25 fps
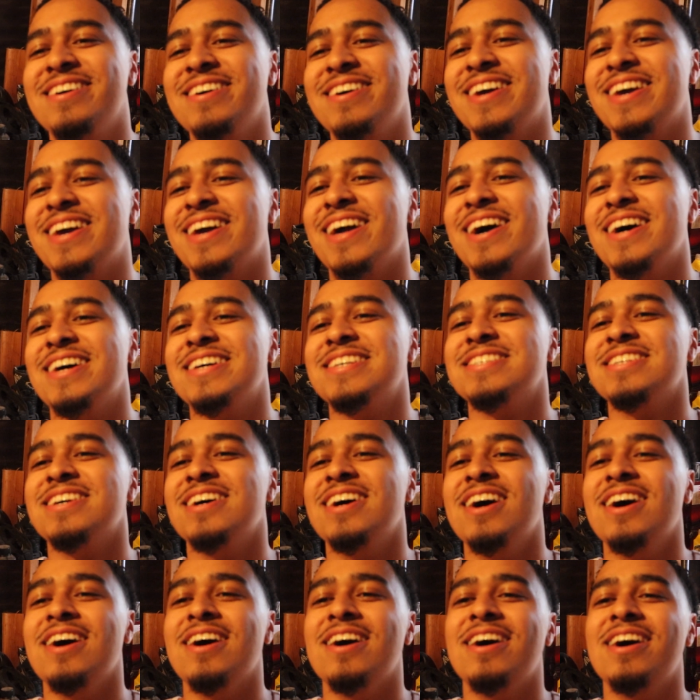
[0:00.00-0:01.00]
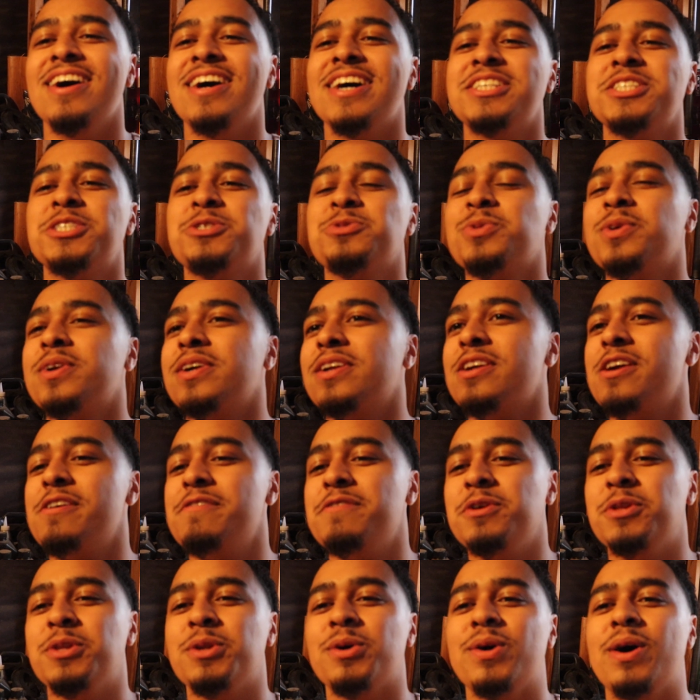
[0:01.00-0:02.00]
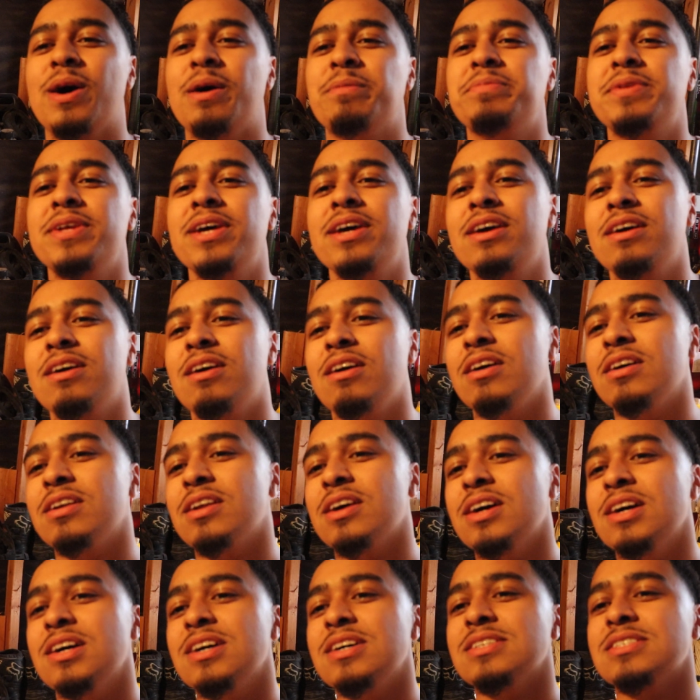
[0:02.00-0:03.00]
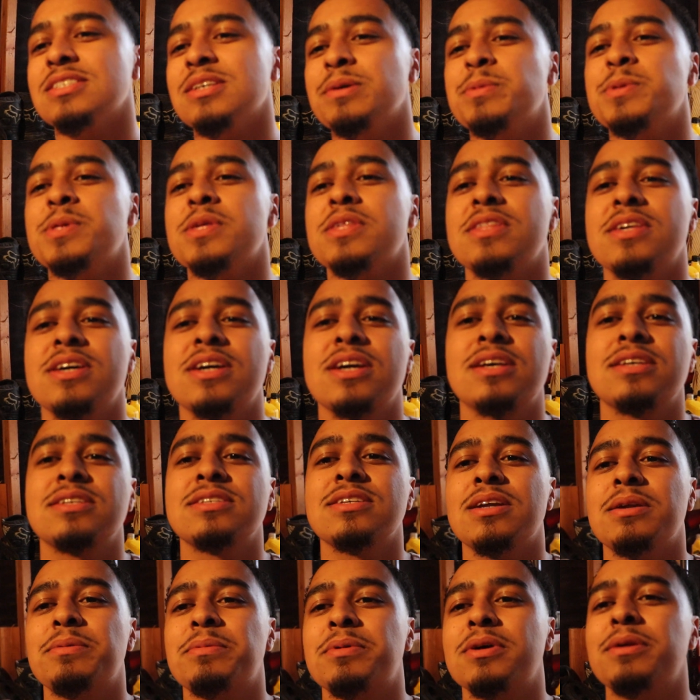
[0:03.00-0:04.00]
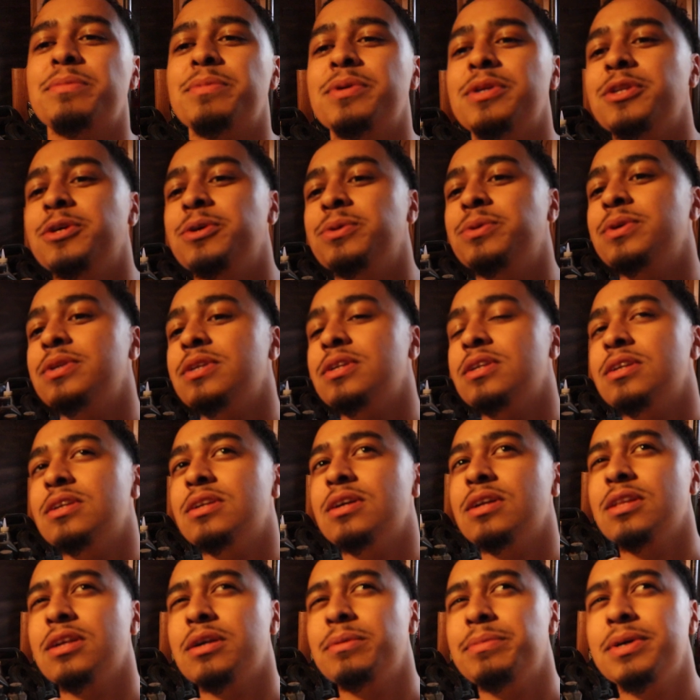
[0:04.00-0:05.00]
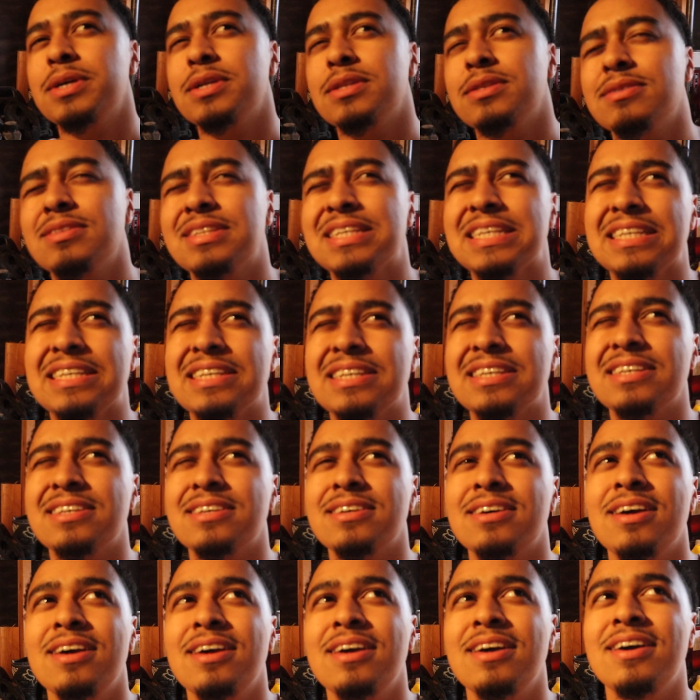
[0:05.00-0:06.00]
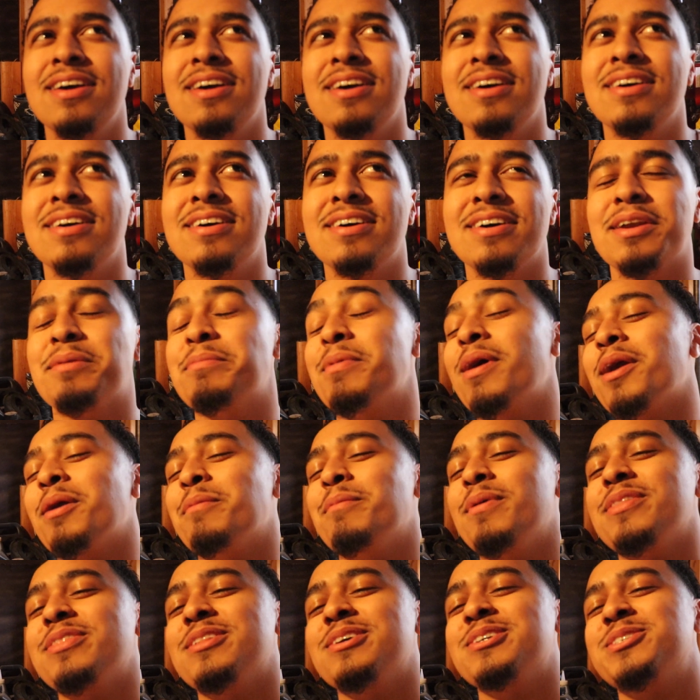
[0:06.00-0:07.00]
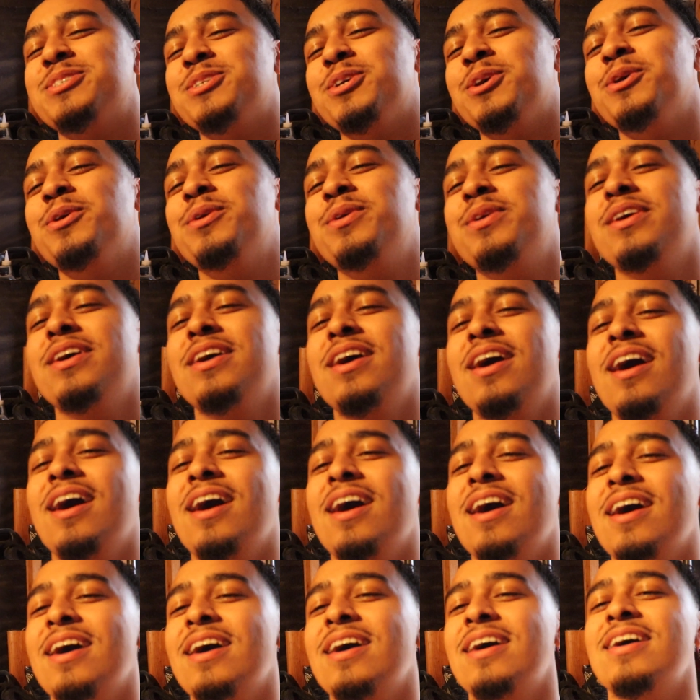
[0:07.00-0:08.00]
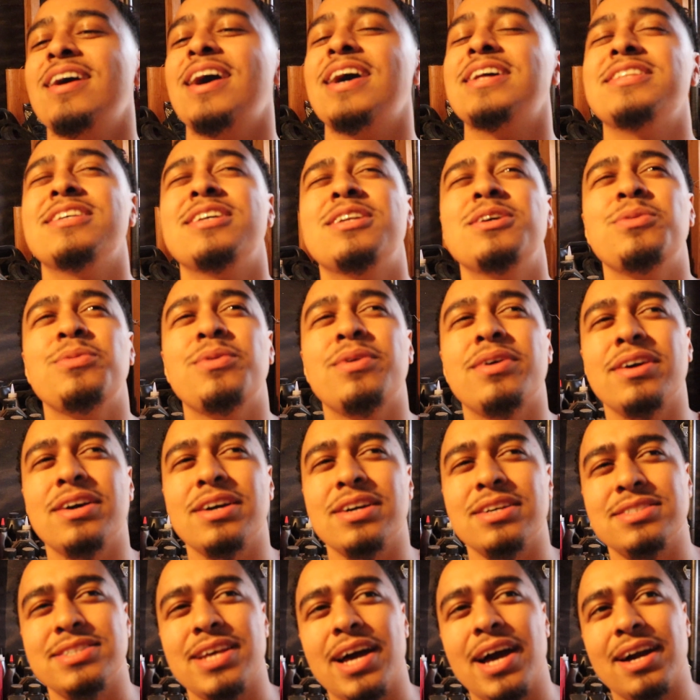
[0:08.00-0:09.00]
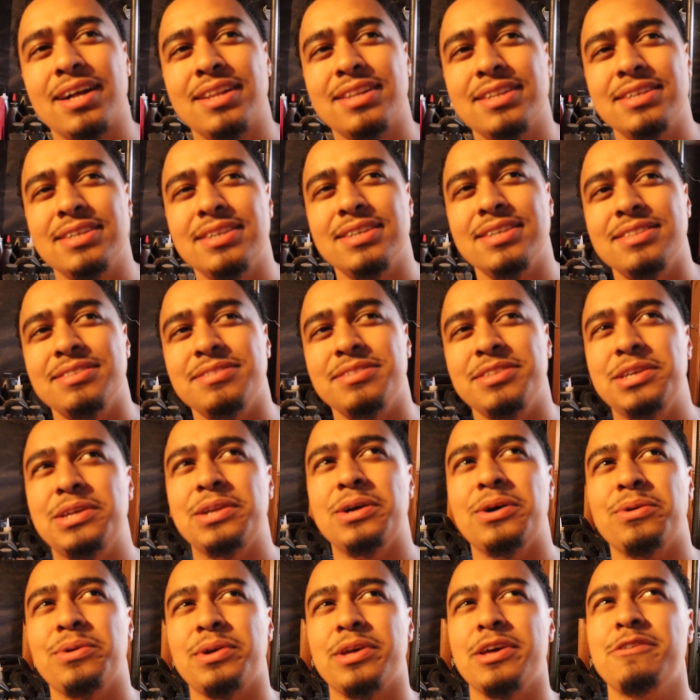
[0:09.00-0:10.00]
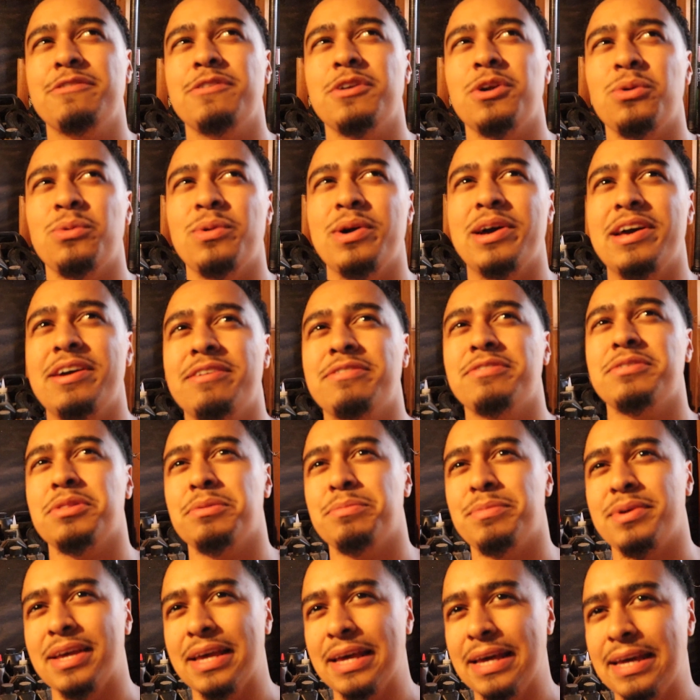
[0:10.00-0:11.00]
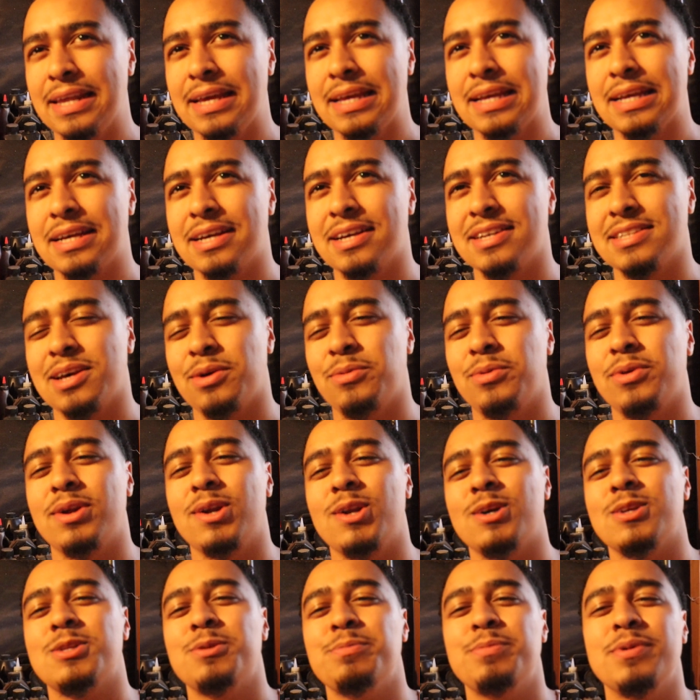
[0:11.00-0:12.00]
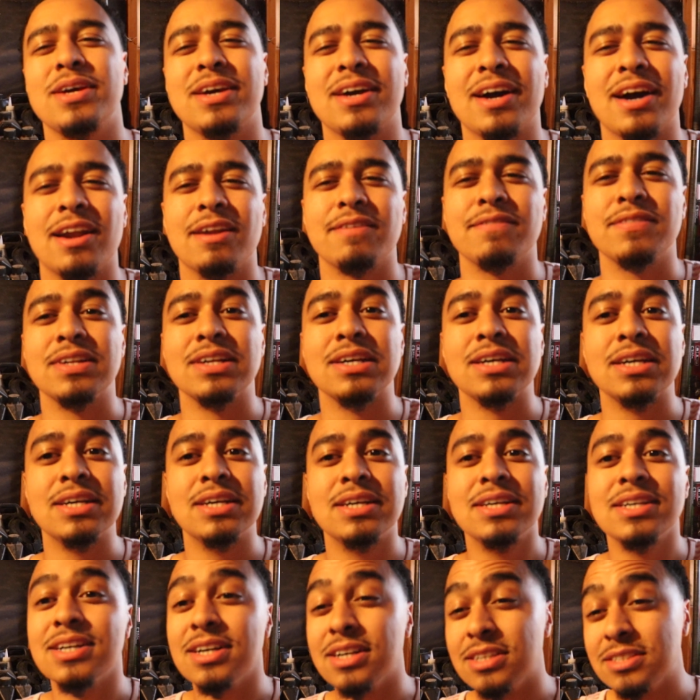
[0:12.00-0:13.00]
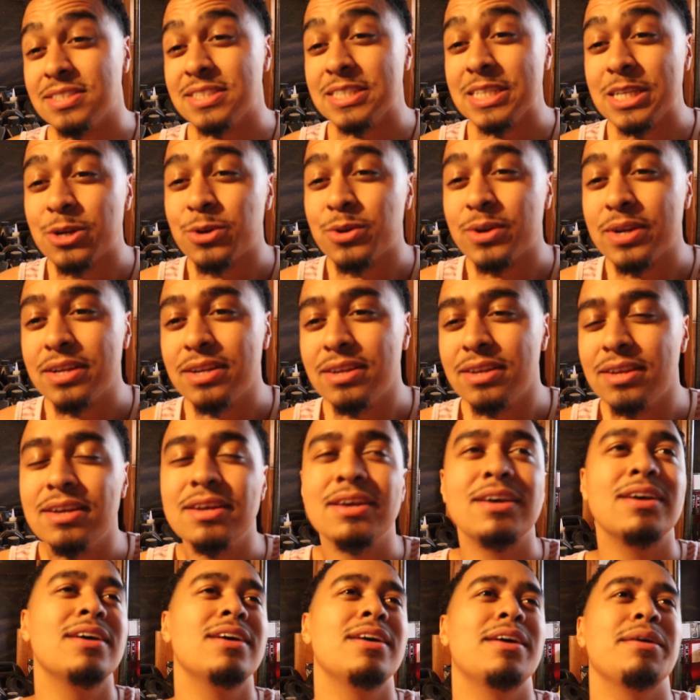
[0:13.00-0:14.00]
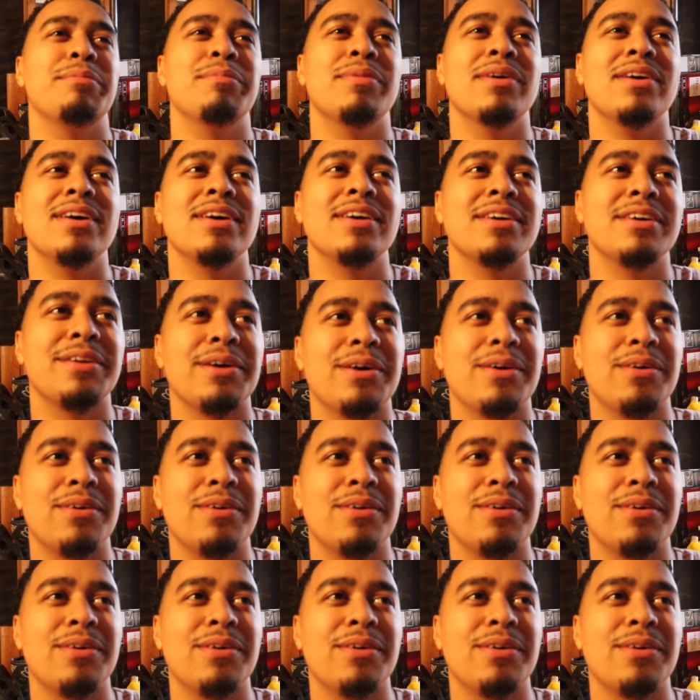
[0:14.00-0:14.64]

Hey guys, I just wanted to give you a little update on some of the things that I'm going to be doing a little bit in about a month or so. I didn't want to exactly, give it away from the beginning because I wanted it to be kind of a secret, but